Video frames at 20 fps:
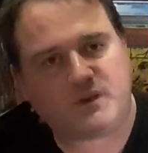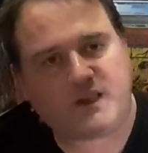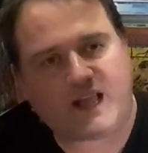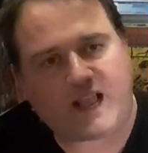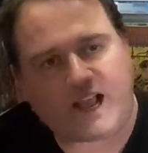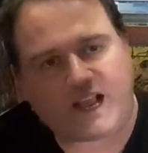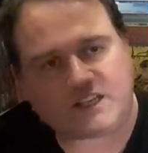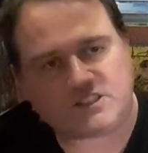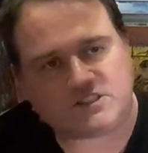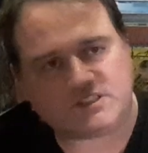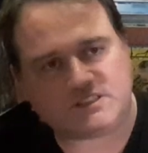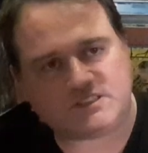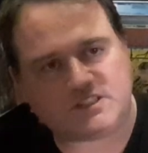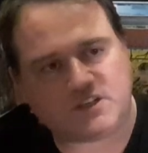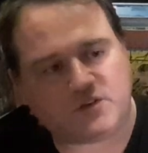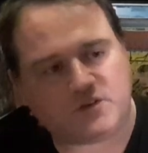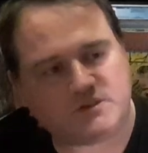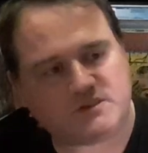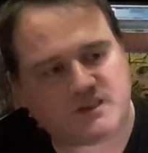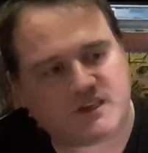Archie
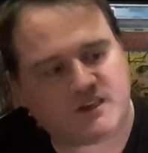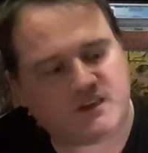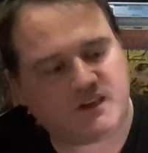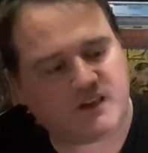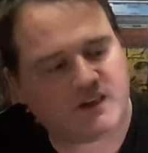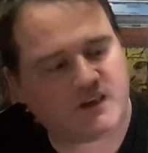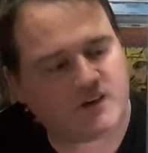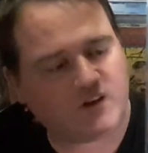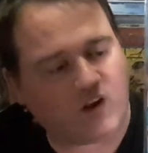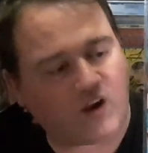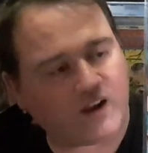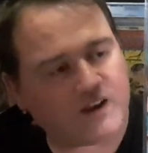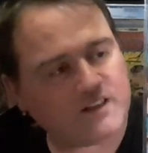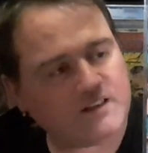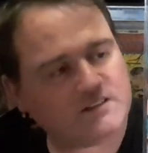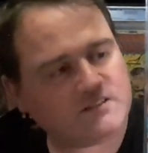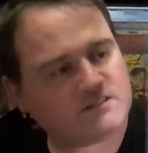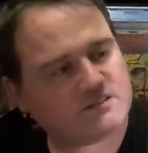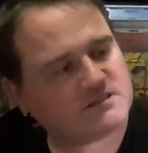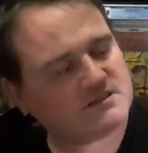series in the
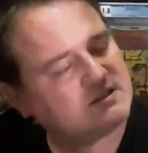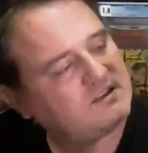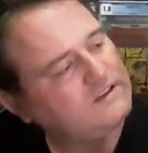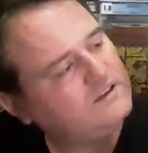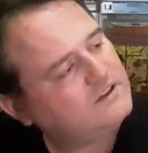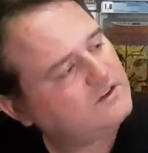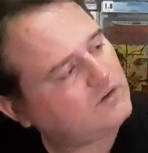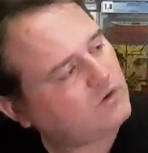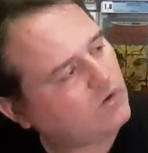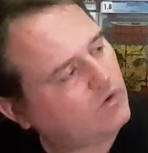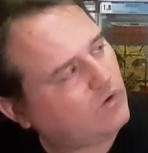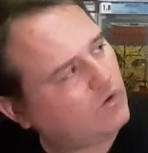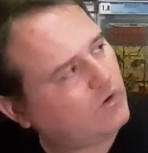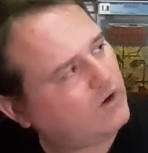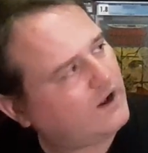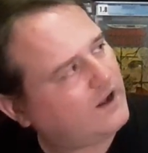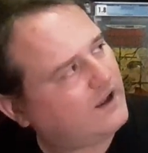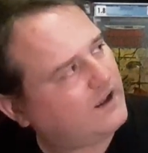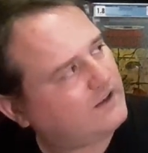90s or